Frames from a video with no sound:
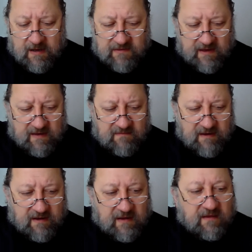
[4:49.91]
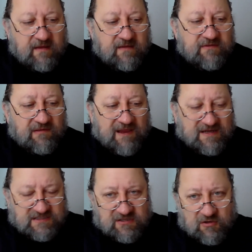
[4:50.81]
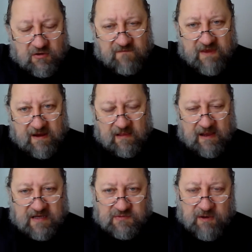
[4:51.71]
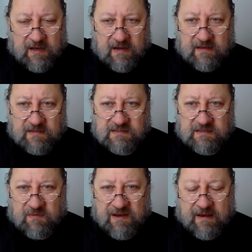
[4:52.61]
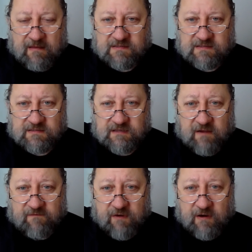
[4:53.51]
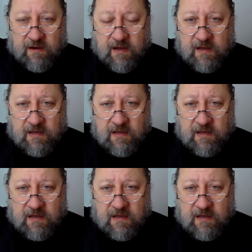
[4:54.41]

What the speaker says: And then the last third of that class, we get into some analysis software.